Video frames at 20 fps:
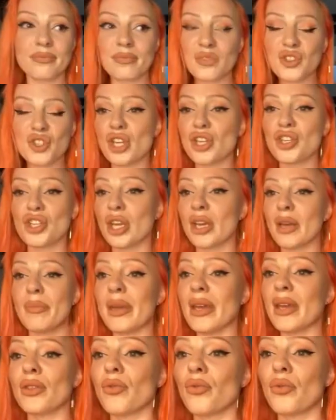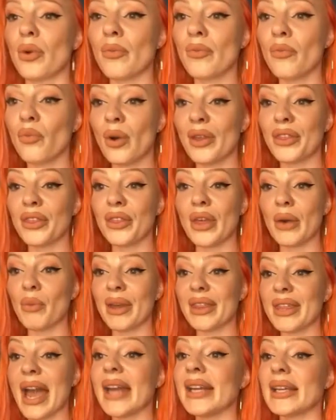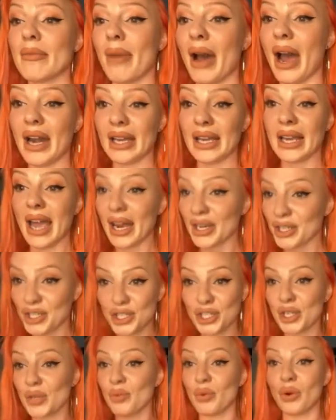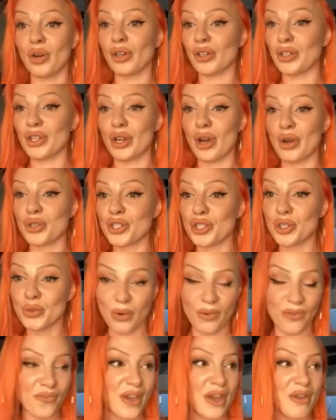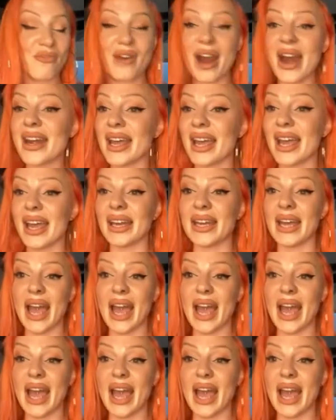she could be in the room with anybody and she will fit right in.